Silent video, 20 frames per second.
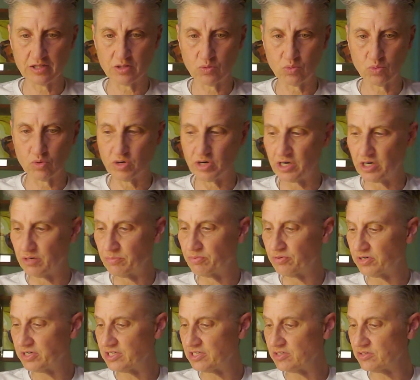the warrior
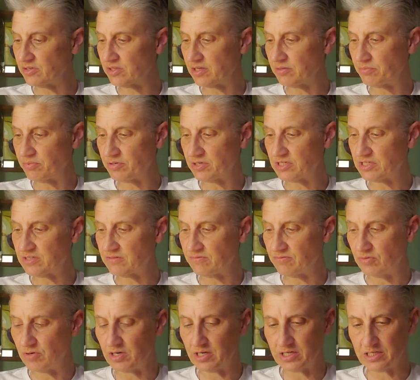prince or the Prince of
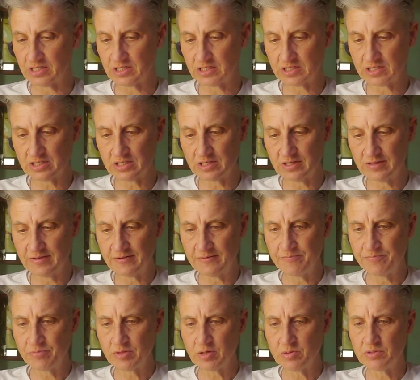Wands.
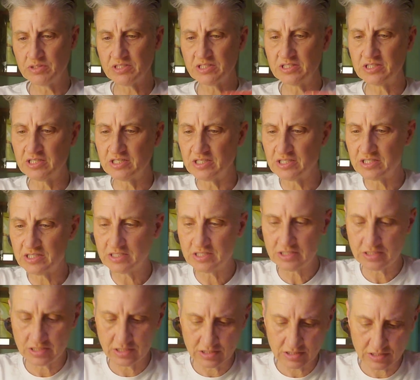What's this